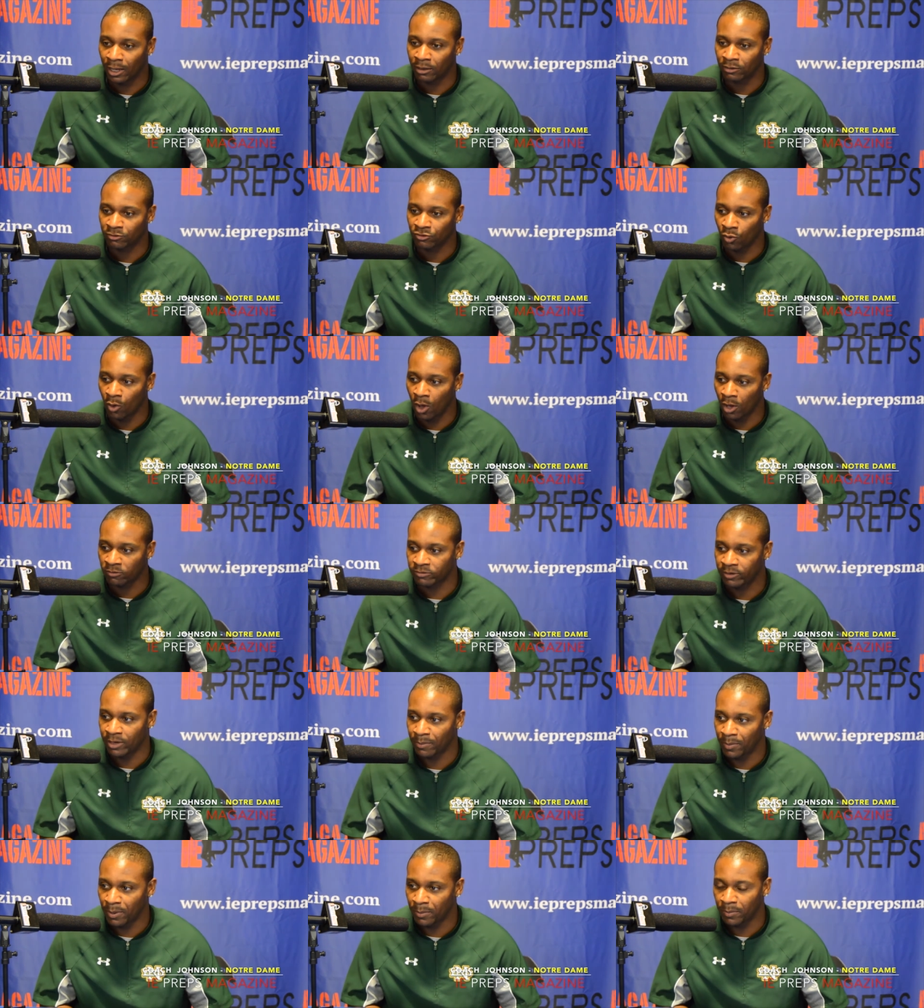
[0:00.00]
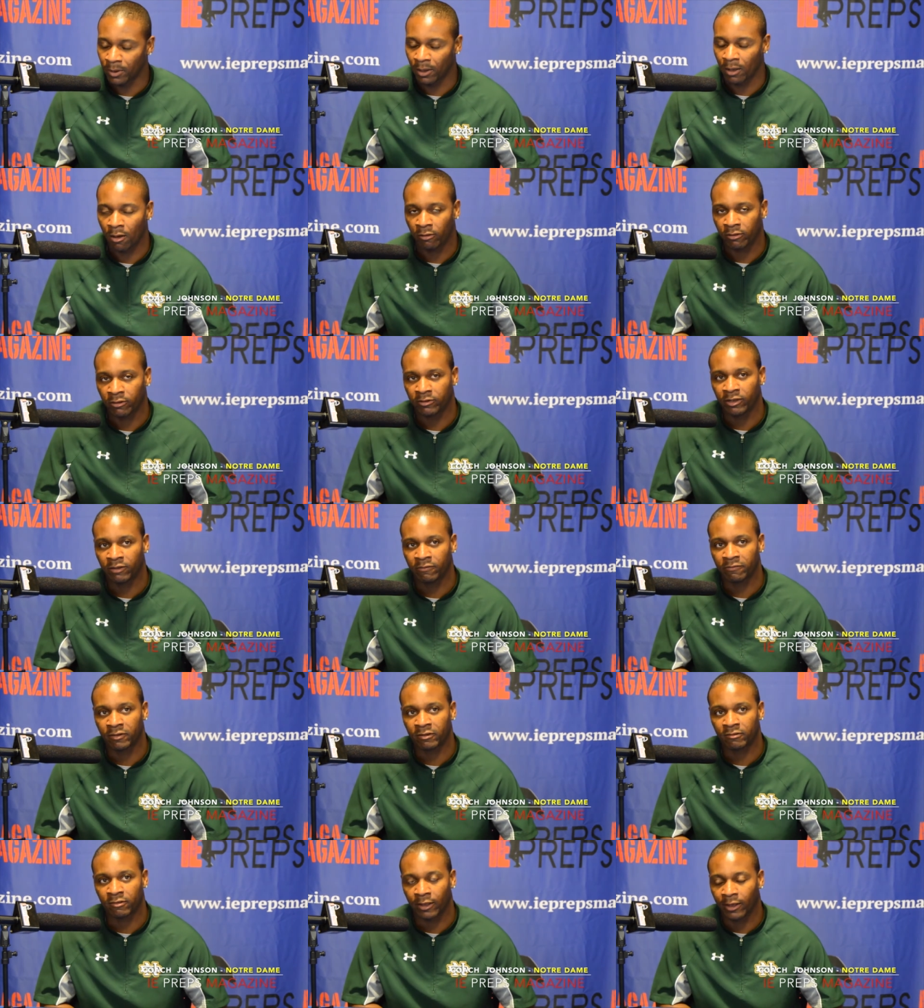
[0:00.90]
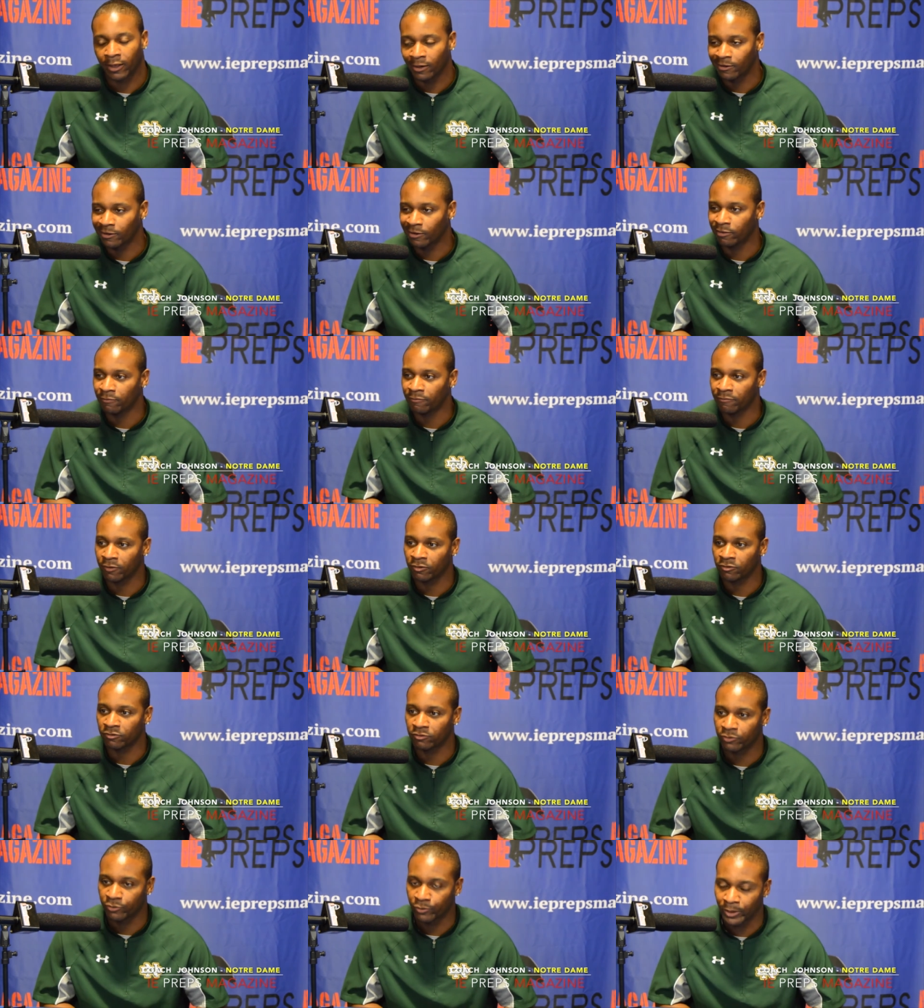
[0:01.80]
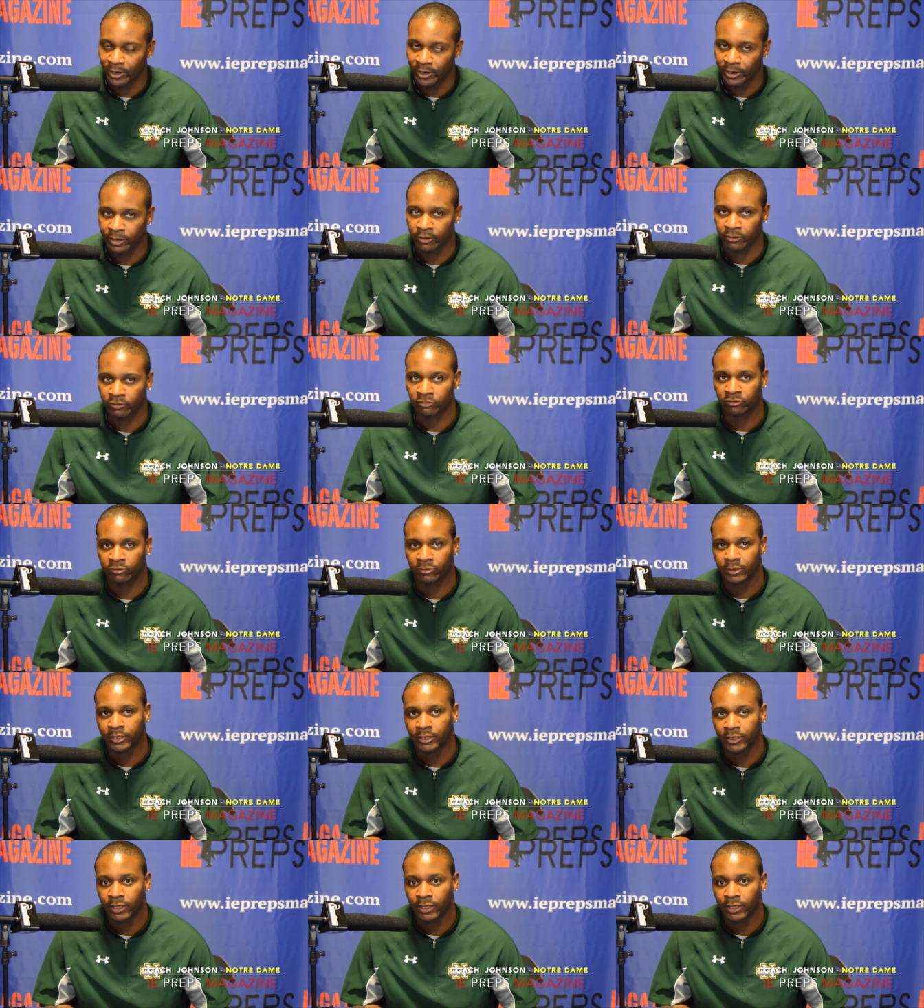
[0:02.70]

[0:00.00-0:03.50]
So I'll step up and call the defense like I did the first 3 years,